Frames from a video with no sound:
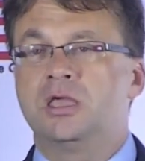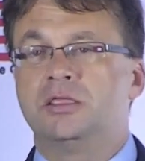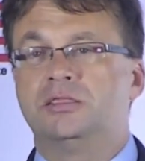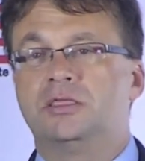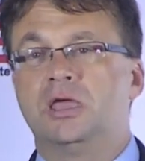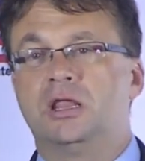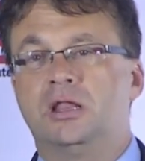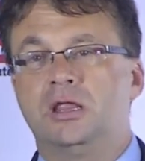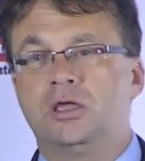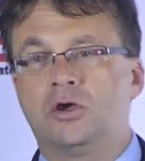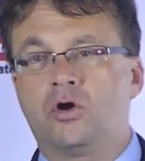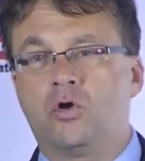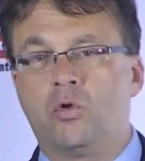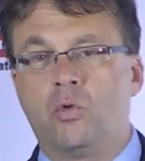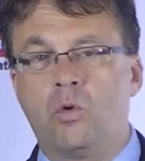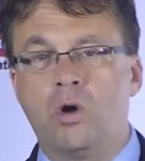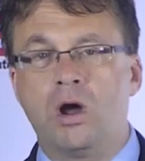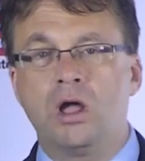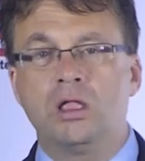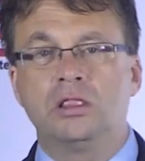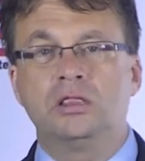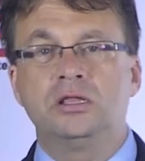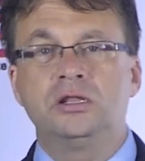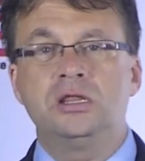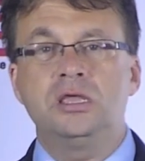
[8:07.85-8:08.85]
That
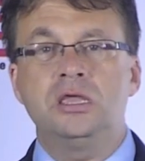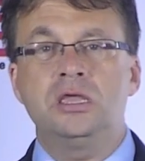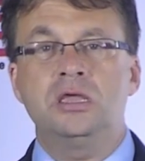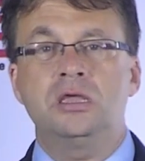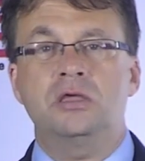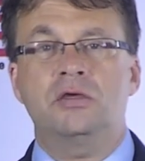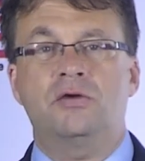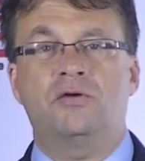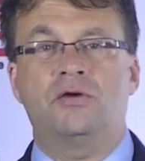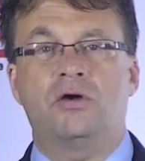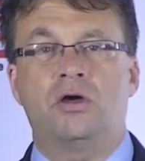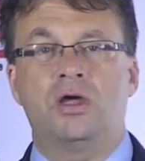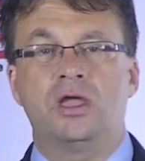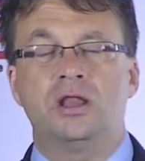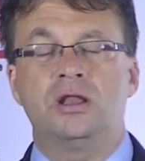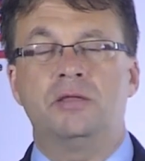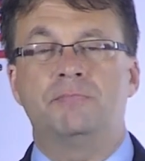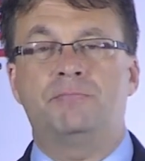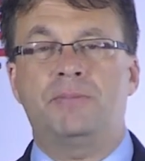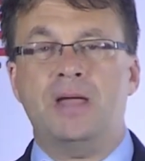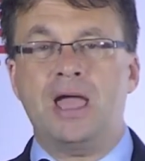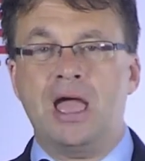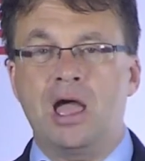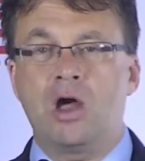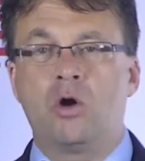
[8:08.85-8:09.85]
equality and
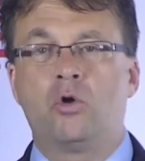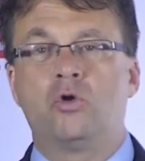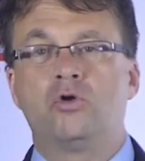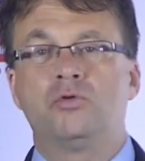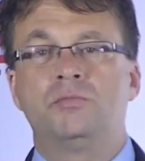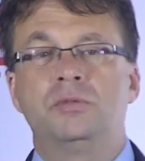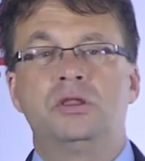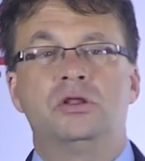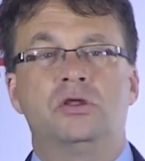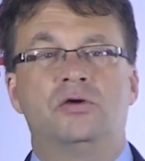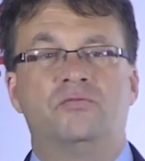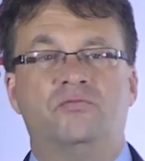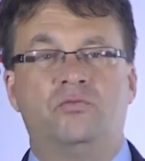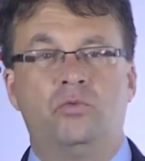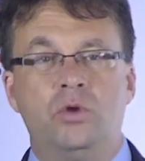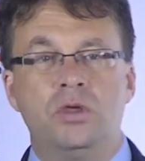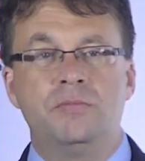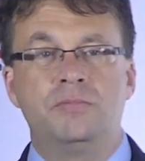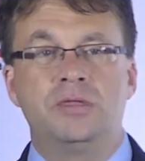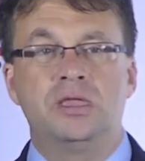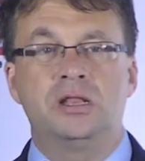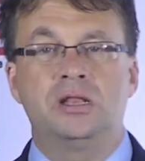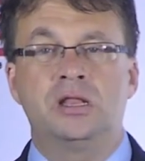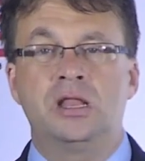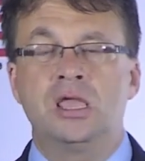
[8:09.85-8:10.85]
empowerment of
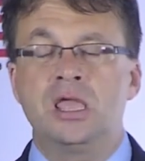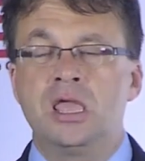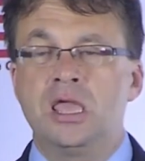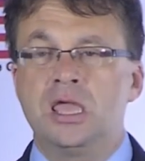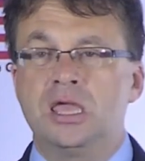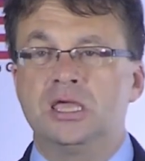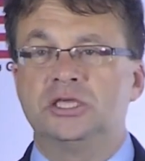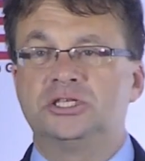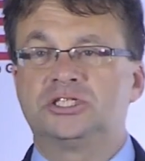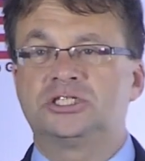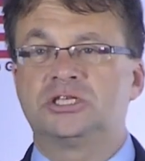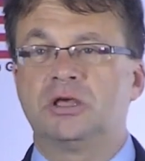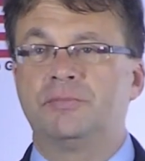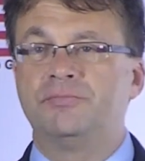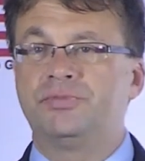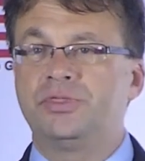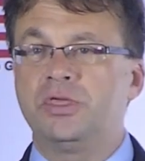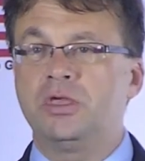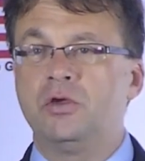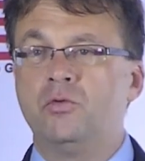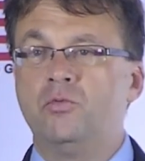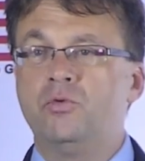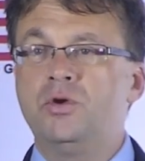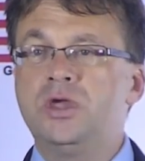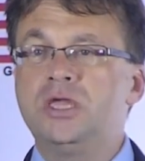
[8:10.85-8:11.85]
women is
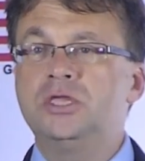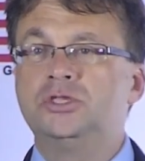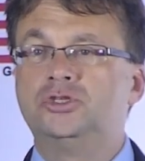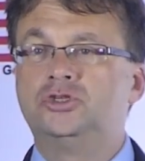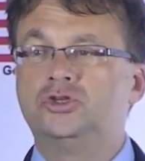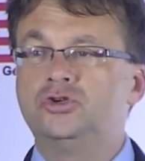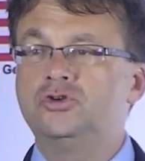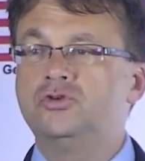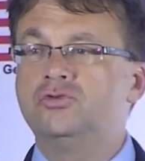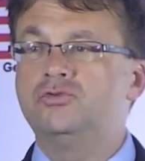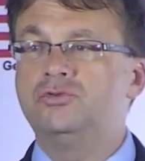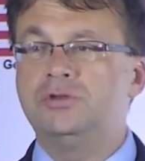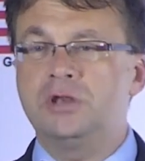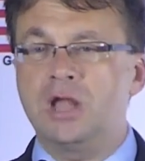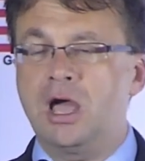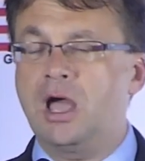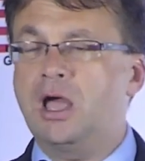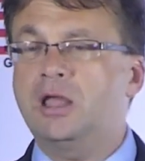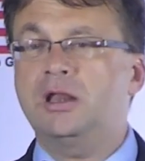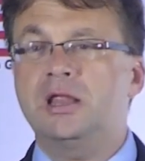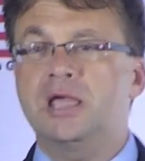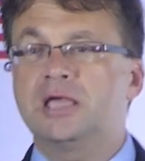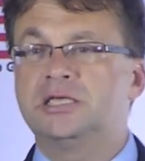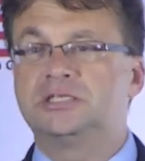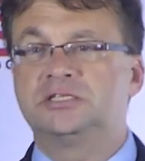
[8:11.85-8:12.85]
something we do
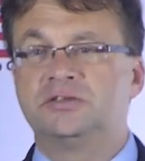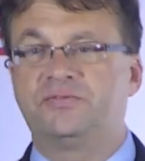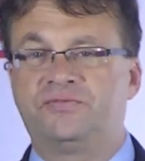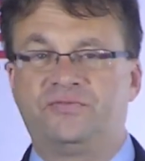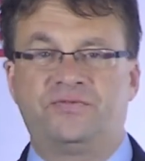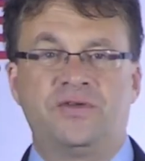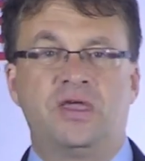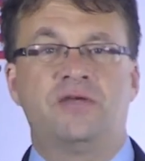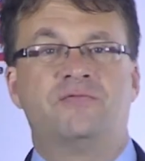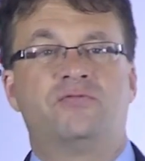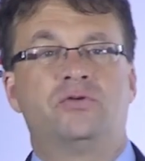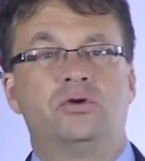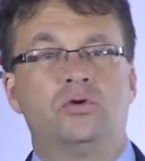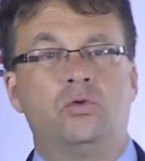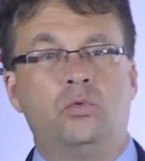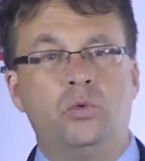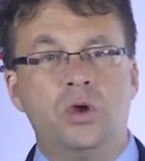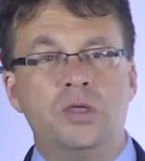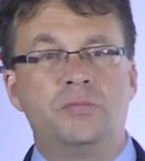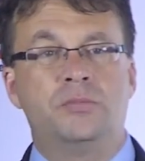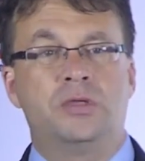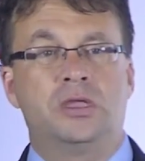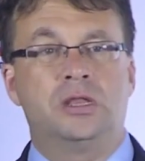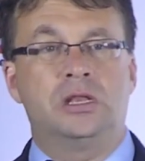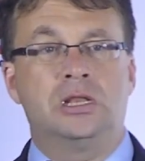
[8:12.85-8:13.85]
not as a favor to
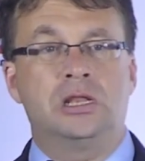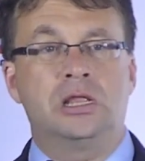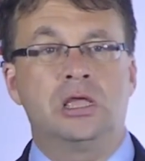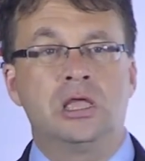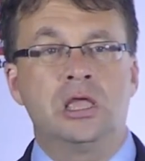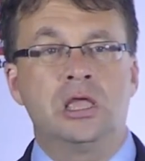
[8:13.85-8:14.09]
women,